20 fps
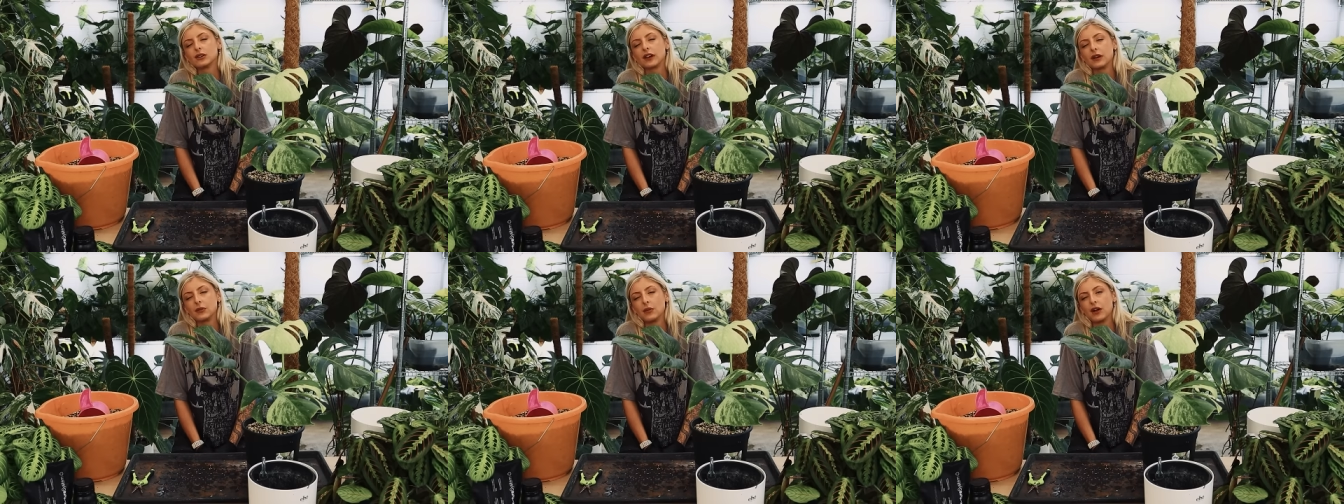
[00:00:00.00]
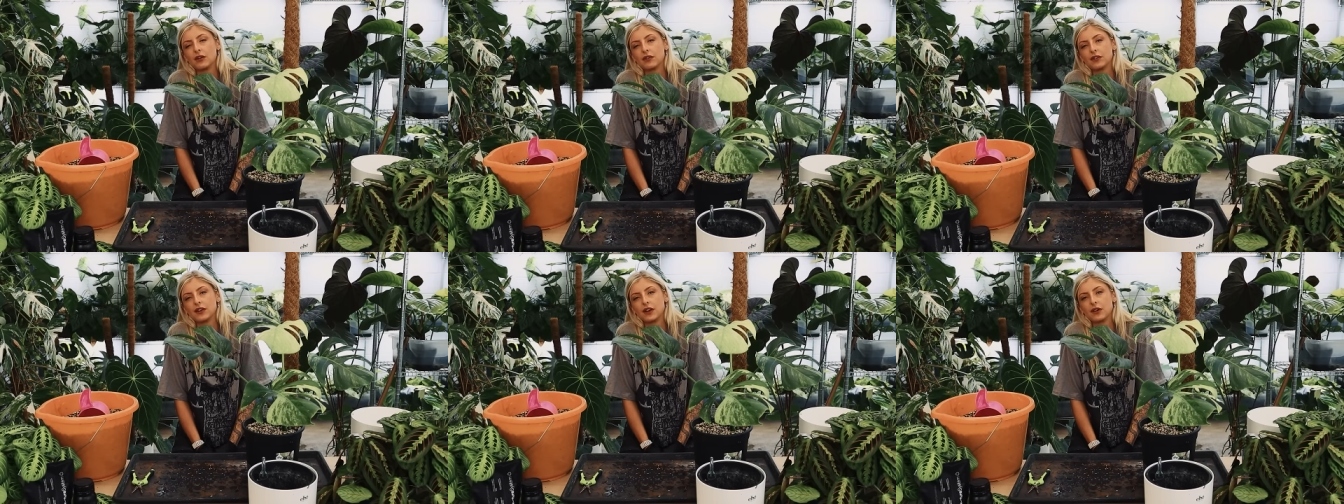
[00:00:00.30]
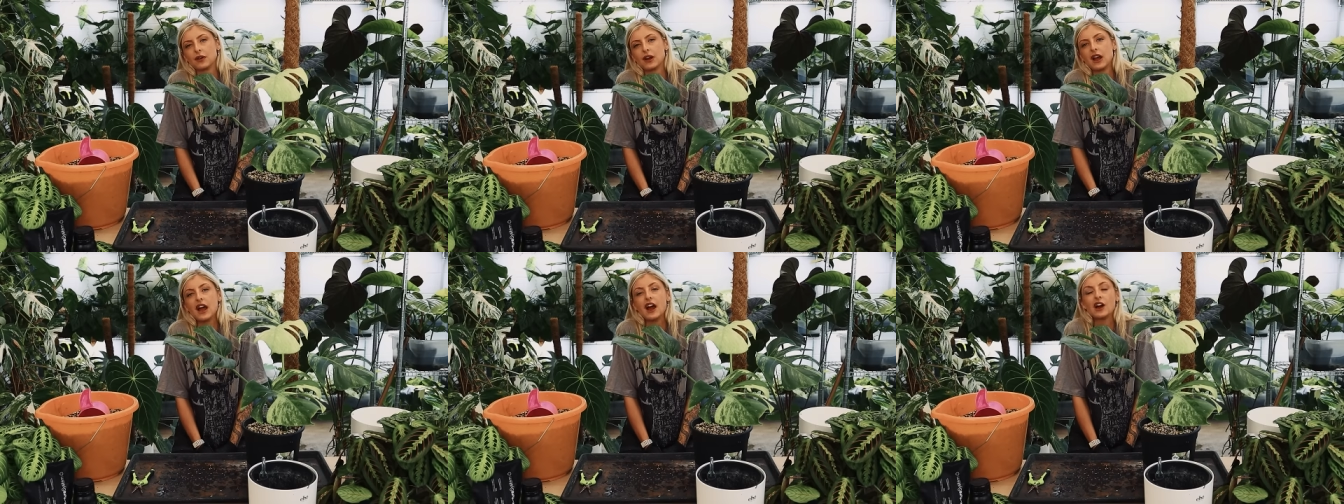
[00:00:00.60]
go down well for
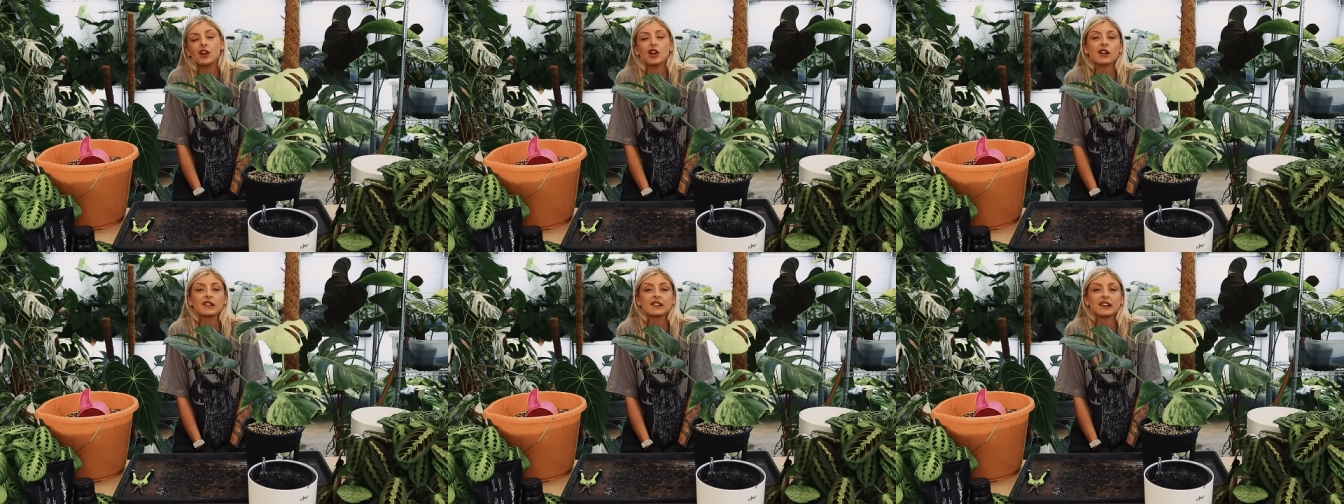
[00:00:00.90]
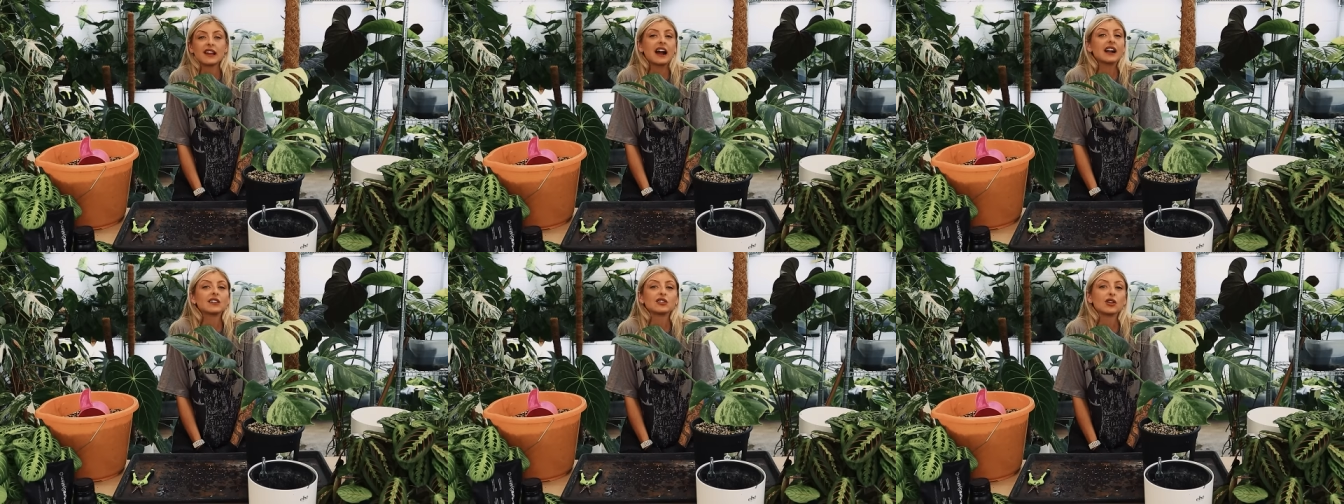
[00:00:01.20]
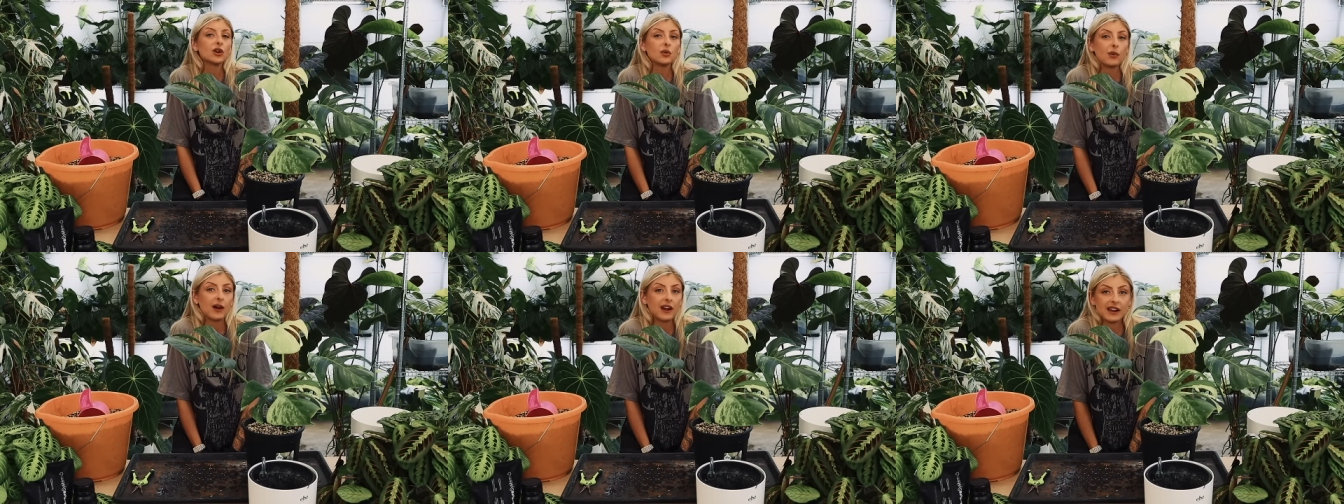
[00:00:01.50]
you. And honestly, I
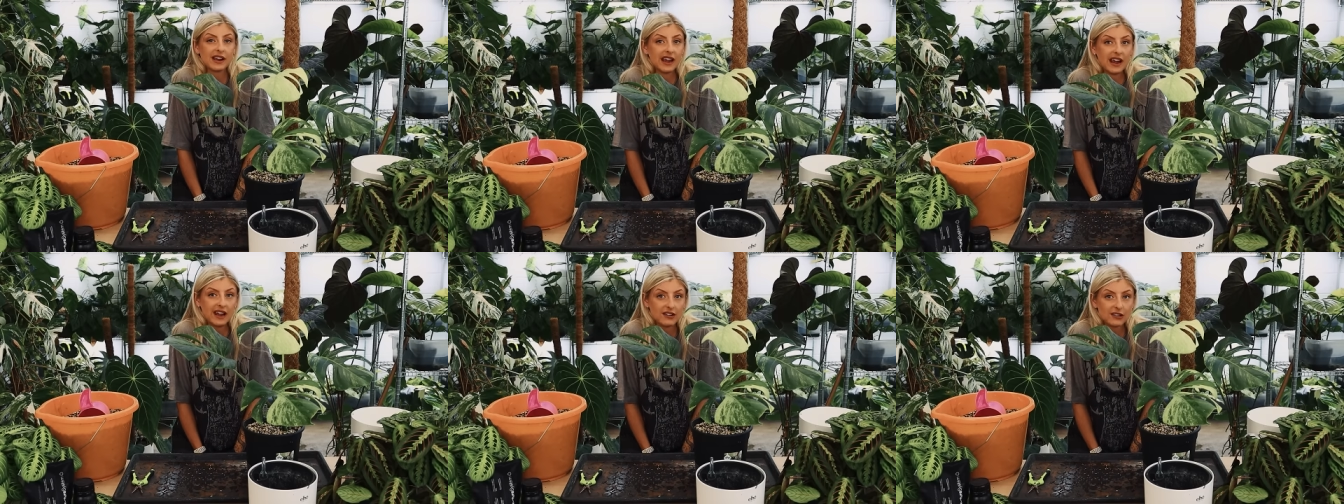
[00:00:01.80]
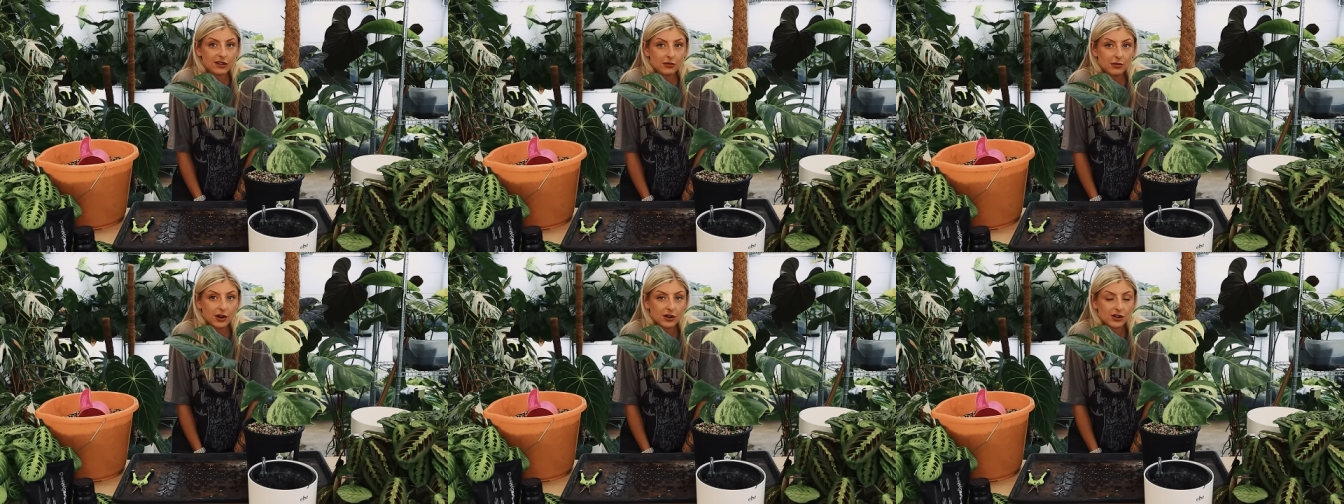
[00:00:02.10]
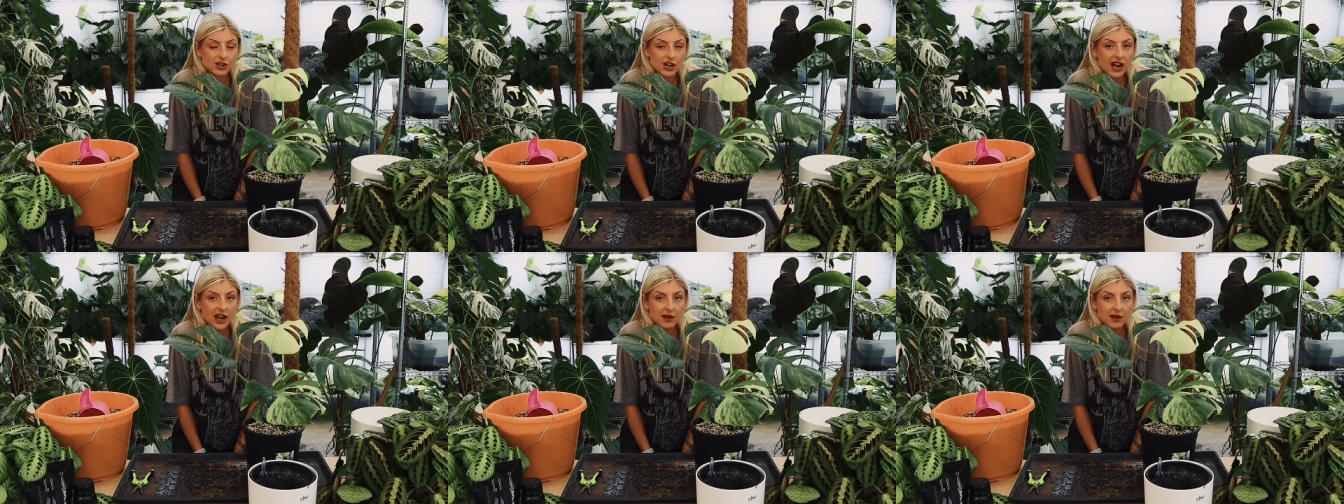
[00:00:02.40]
don't know why you care so much.